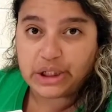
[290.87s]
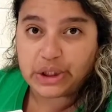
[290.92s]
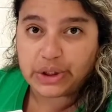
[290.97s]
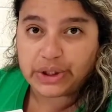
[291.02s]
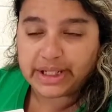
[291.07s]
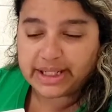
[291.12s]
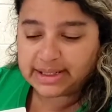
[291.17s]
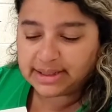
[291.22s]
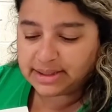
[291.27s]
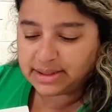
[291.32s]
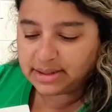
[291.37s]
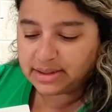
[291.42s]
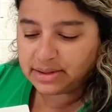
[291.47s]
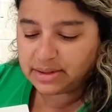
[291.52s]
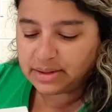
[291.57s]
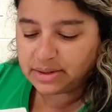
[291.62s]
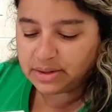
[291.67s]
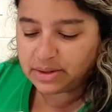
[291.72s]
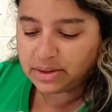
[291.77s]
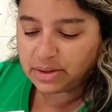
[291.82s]
degrees.
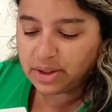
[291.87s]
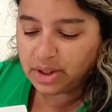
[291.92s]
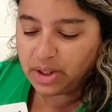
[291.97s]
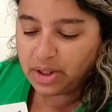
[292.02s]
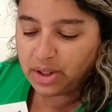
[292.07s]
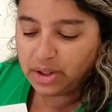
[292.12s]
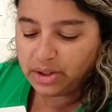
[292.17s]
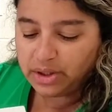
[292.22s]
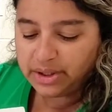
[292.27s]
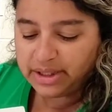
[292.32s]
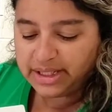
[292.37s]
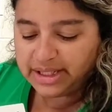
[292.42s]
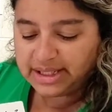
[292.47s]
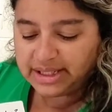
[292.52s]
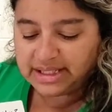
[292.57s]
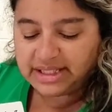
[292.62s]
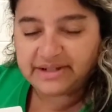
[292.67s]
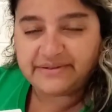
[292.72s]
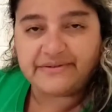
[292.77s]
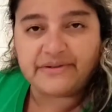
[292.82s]
Look at
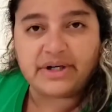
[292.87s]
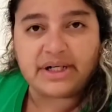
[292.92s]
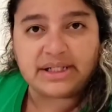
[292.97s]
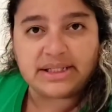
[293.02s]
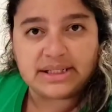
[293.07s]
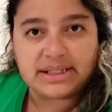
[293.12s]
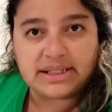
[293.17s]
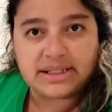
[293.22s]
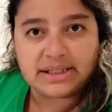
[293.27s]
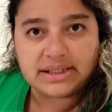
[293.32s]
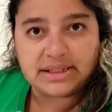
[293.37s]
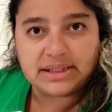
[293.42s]
the difference.